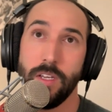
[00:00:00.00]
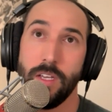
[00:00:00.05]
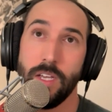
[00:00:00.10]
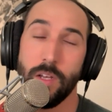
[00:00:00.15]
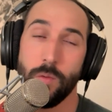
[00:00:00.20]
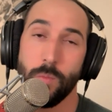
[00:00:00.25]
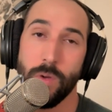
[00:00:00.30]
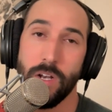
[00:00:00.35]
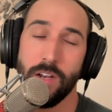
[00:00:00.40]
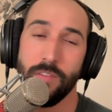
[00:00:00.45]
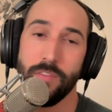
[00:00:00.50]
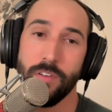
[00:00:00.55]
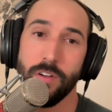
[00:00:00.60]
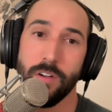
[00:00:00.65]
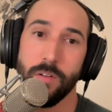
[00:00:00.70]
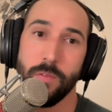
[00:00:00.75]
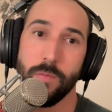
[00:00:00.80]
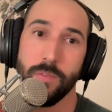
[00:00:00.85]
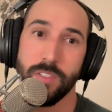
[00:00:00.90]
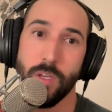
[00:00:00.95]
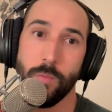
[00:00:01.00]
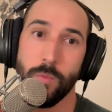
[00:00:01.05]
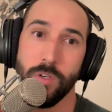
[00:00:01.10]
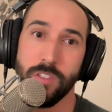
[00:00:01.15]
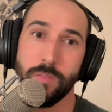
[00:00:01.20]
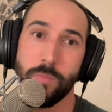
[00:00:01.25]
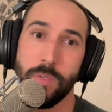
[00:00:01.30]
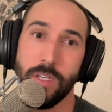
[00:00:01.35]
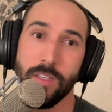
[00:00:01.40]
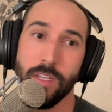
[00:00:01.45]
and whenever
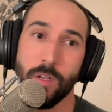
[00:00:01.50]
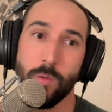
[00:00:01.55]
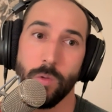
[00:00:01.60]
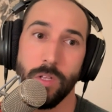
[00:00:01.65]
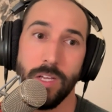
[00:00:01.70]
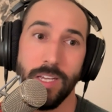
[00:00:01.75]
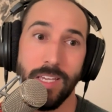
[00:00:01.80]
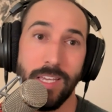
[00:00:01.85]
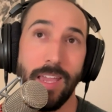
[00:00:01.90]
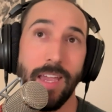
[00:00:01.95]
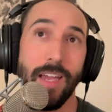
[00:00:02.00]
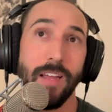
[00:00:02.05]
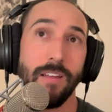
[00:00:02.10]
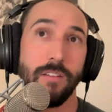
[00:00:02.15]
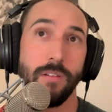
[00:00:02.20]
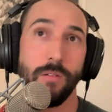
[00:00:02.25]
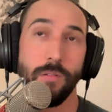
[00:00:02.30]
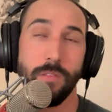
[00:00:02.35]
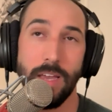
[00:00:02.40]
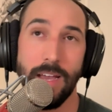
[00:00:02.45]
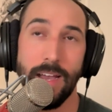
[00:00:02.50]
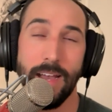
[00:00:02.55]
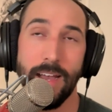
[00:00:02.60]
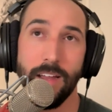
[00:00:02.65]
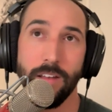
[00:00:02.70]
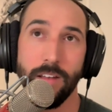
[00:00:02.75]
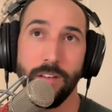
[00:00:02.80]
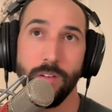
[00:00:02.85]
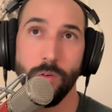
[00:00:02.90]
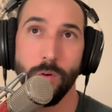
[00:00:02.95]
someone's being like well i can't do
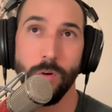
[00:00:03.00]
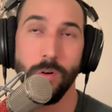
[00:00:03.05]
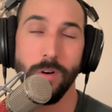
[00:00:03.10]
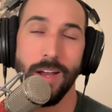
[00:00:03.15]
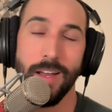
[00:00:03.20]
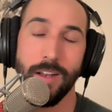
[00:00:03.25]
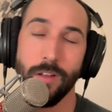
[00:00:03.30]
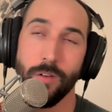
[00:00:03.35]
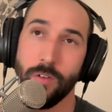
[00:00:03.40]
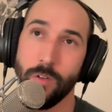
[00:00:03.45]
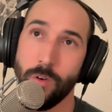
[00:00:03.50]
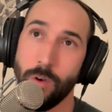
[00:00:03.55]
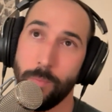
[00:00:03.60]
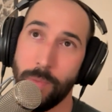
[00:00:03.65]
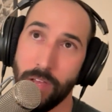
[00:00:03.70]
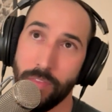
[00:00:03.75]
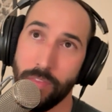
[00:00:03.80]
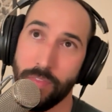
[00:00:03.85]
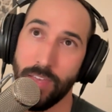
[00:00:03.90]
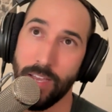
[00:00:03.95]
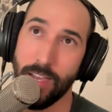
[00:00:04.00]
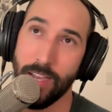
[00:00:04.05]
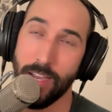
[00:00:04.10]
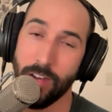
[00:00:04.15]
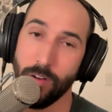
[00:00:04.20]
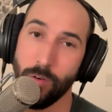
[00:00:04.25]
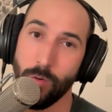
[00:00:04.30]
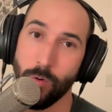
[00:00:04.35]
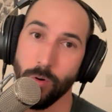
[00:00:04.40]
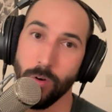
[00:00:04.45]
that or i don't know about
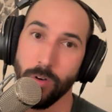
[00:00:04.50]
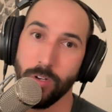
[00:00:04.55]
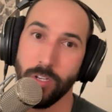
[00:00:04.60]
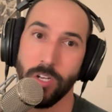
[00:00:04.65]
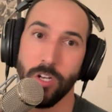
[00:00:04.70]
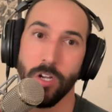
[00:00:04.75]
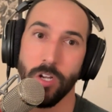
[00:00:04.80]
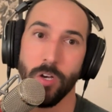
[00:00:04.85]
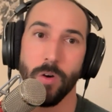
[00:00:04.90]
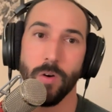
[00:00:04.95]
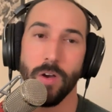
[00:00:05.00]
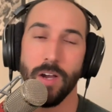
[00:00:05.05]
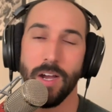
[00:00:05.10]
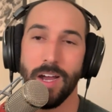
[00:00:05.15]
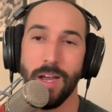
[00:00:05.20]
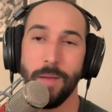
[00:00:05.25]
that or you know